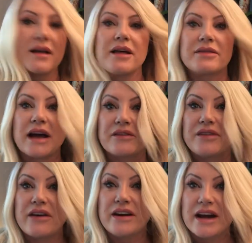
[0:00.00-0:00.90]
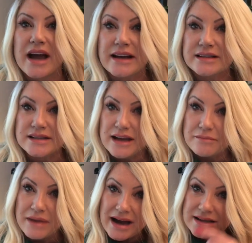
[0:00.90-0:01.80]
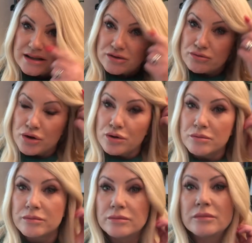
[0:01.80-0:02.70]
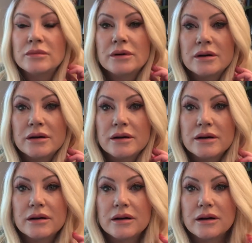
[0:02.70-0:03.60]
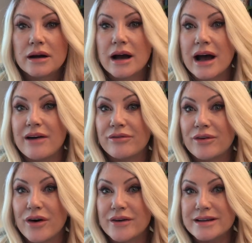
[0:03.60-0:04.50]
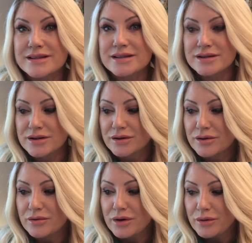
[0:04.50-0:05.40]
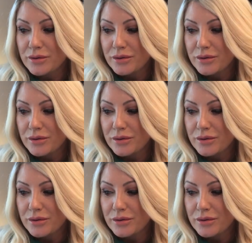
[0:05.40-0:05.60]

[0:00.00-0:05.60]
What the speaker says: That very night in Max's room, a forest grew.